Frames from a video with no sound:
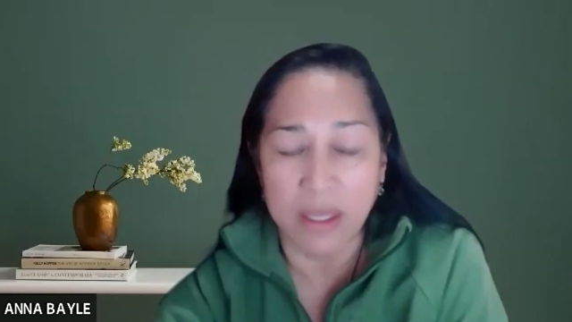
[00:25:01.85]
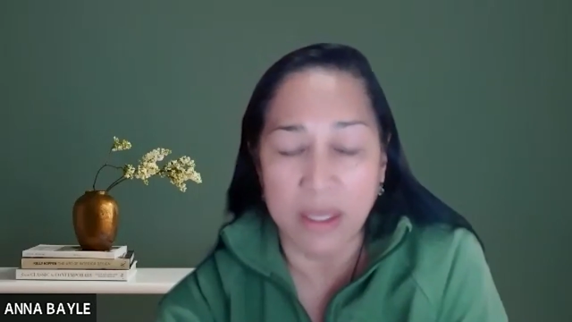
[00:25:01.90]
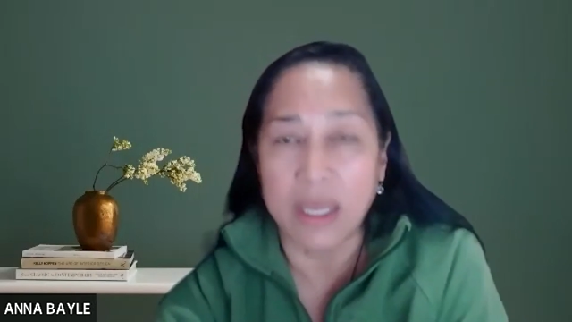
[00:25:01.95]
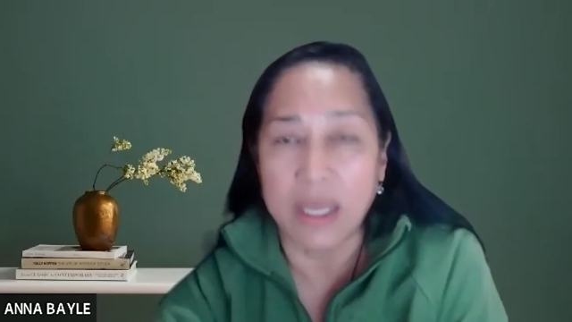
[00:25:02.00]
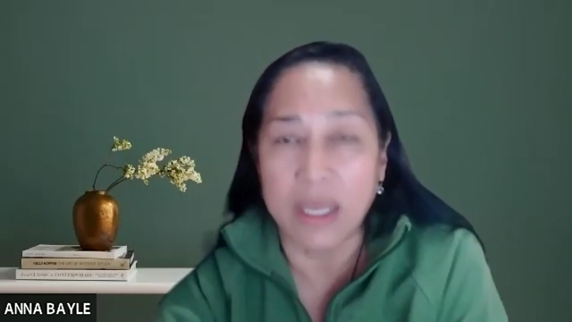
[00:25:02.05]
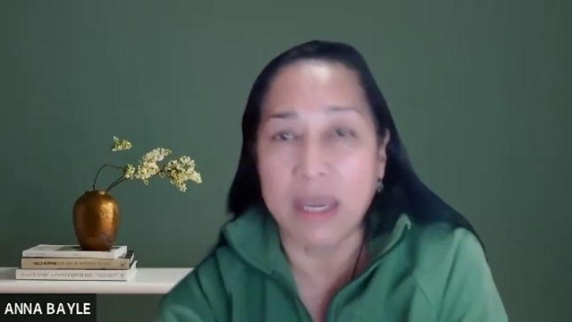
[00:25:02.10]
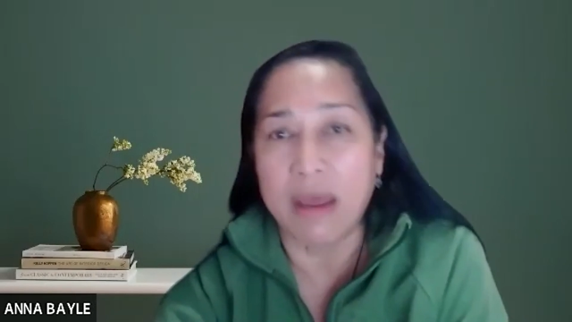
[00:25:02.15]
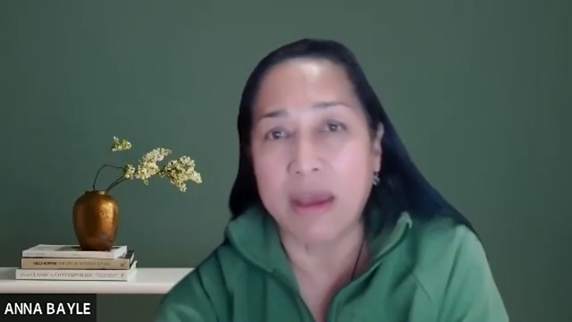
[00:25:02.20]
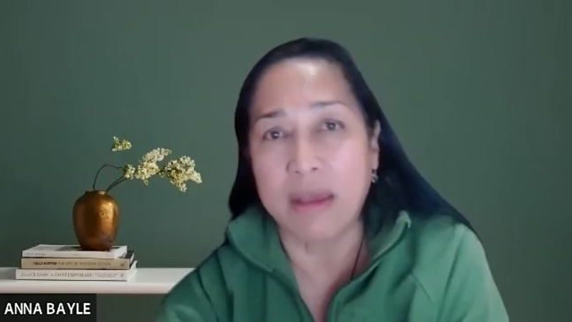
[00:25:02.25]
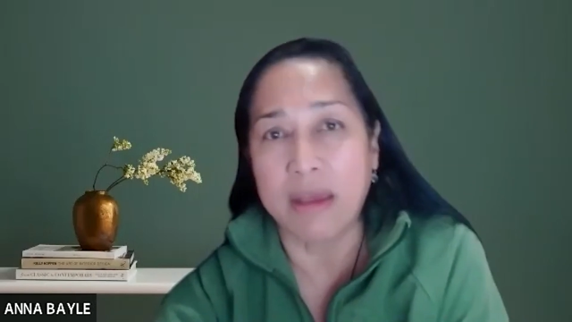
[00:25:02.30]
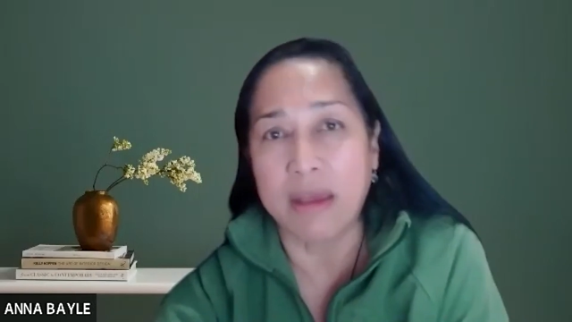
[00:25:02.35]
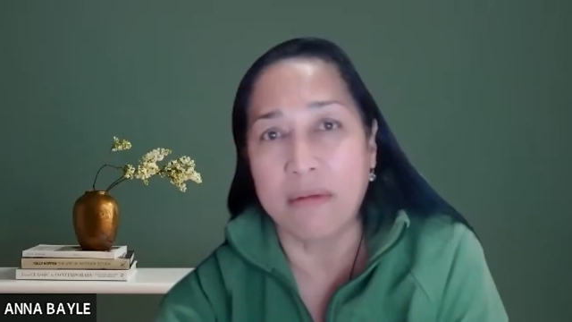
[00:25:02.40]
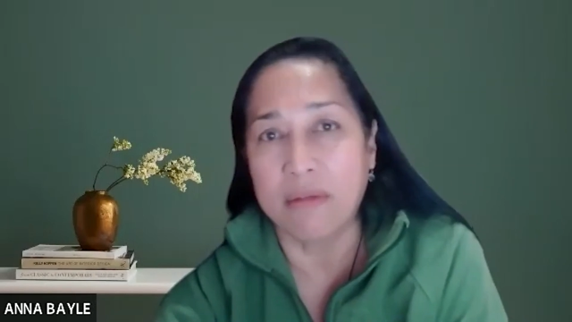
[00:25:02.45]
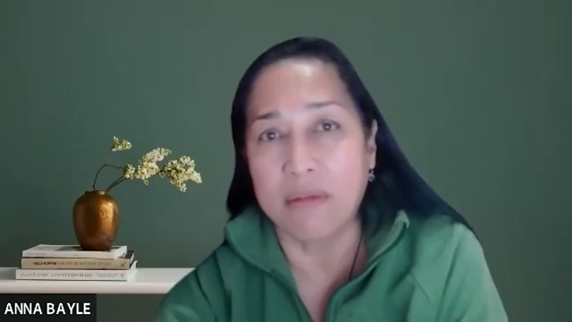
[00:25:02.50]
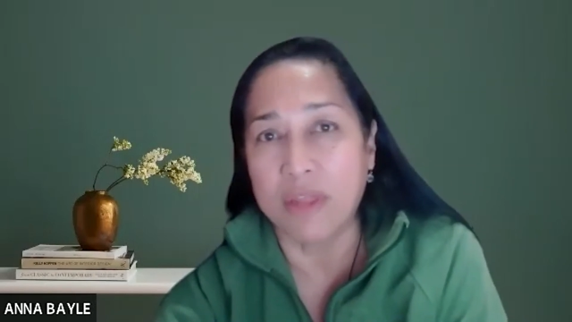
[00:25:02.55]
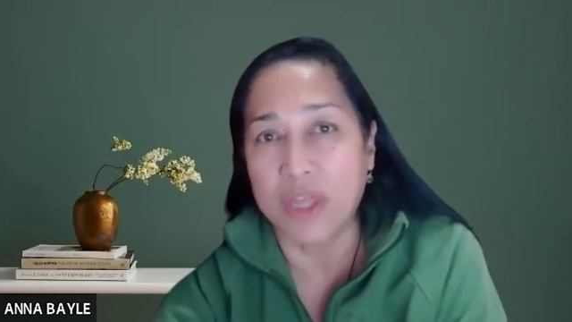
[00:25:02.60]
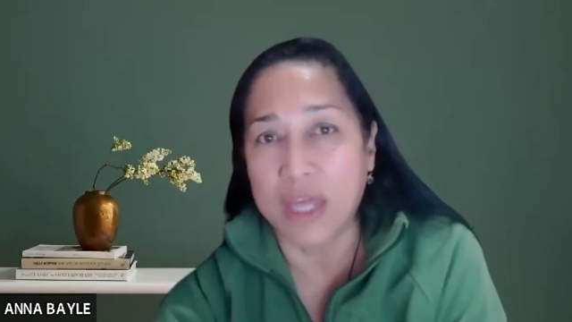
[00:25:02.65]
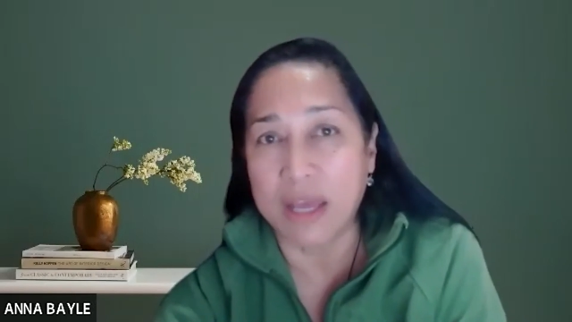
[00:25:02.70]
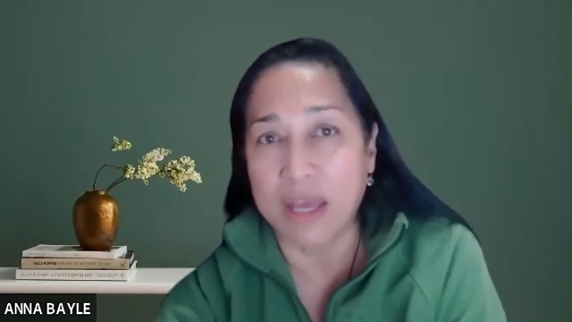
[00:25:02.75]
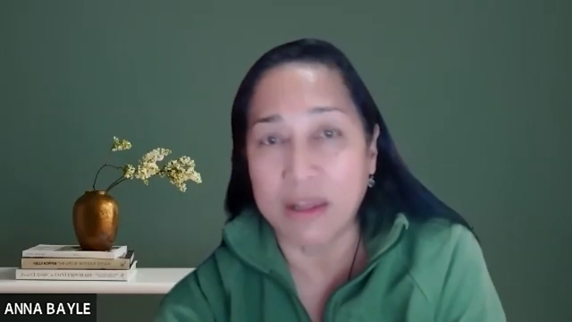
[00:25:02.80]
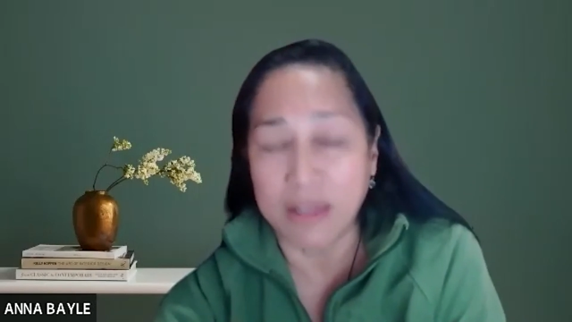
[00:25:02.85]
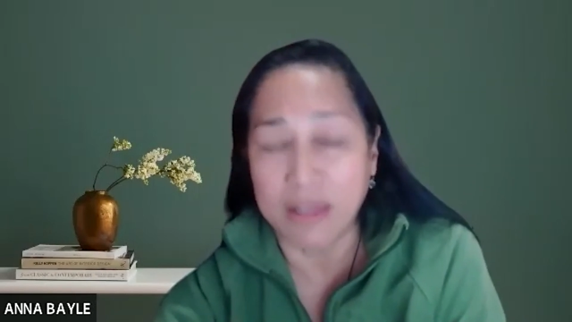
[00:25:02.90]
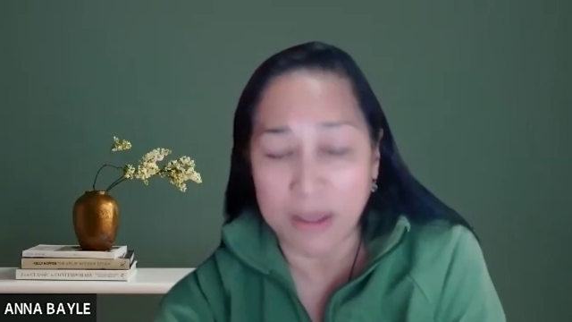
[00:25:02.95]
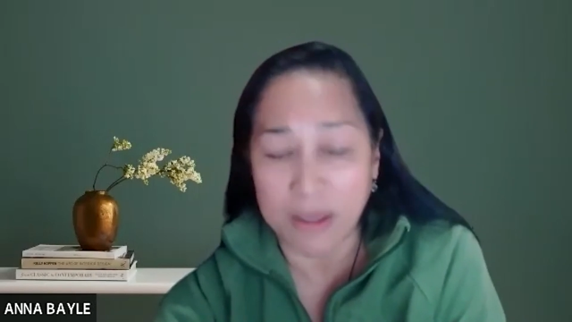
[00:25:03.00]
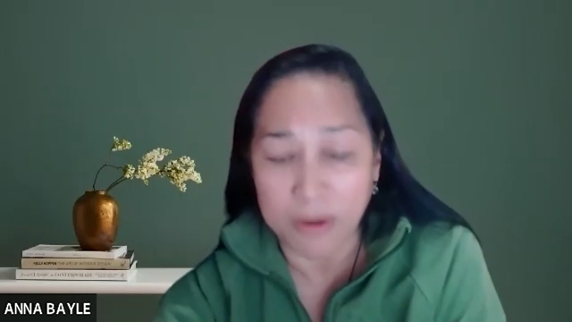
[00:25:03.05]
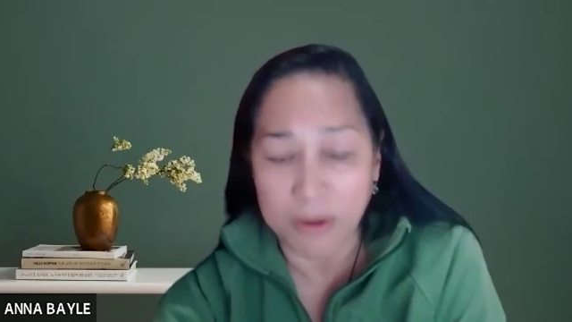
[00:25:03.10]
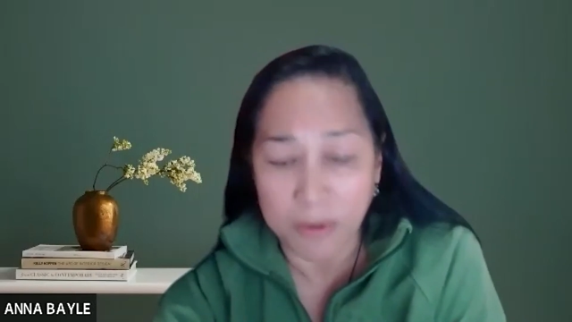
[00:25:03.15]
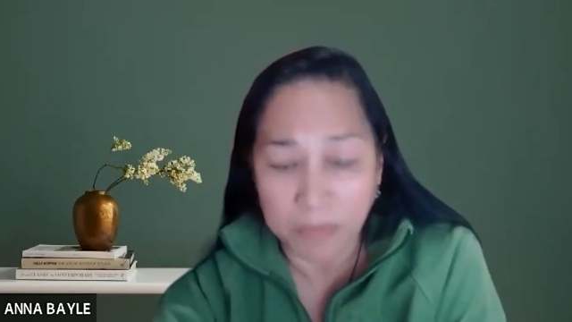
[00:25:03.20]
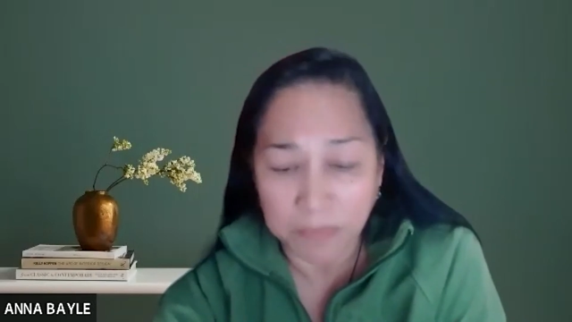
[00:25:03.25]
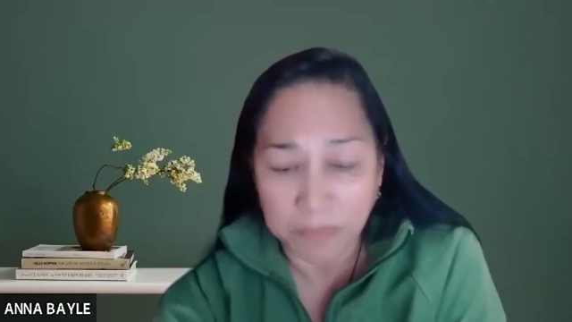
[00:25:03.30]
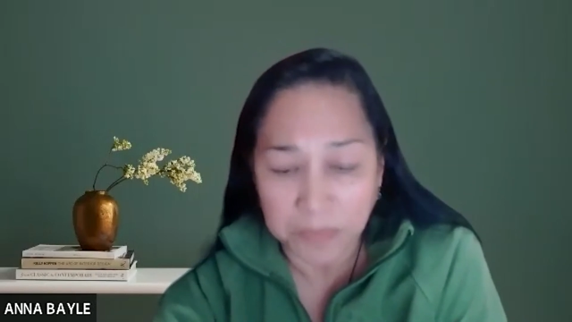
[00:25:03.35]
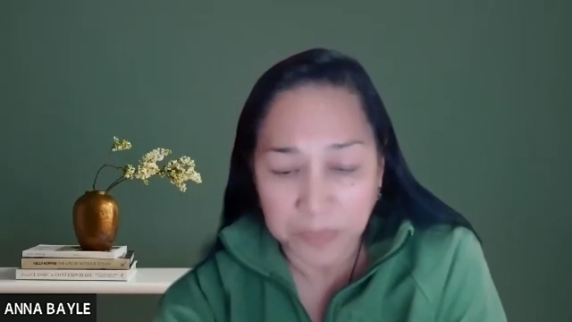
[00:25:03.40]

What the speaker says: and I thank you.